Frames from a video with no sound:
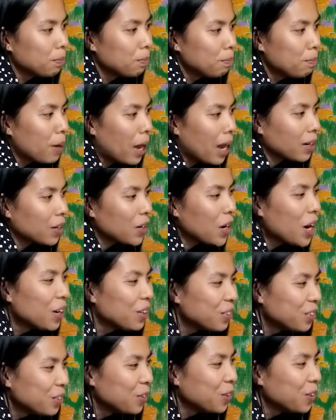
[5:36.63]

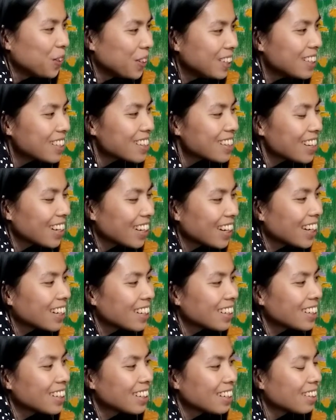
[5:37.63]
background noise like
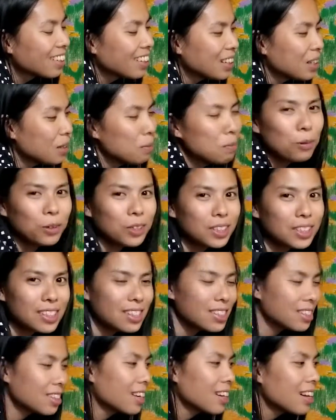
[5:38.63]

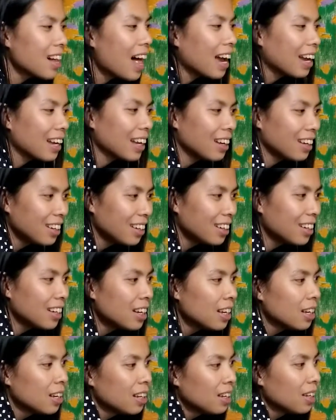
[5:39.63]
keyboards clacking
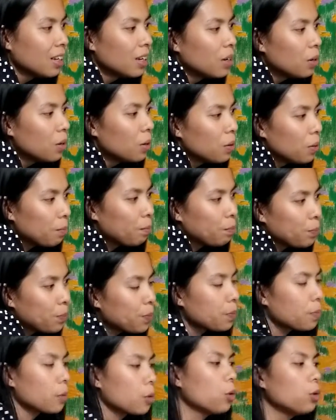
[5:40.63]

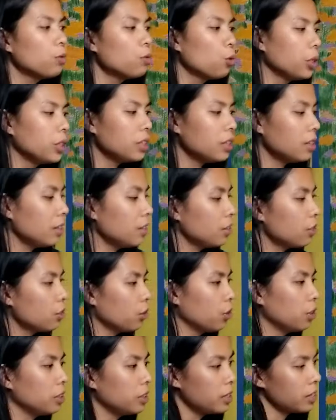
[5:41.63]
or voices or
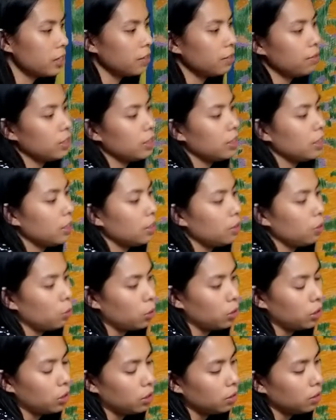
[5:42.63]
the TV
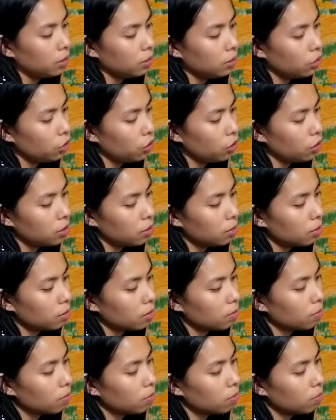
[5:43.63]
or just
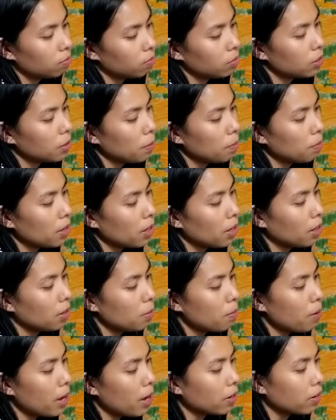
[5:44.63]
something in the
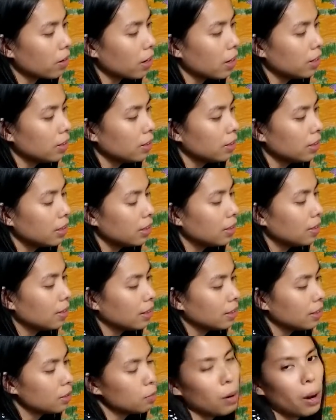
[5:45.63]
background.
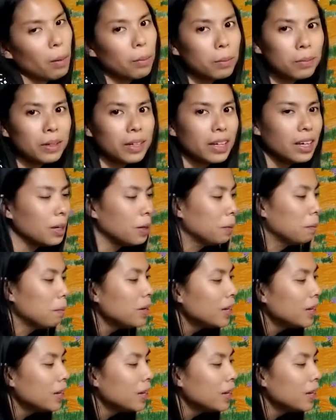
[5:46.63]
That's probably him.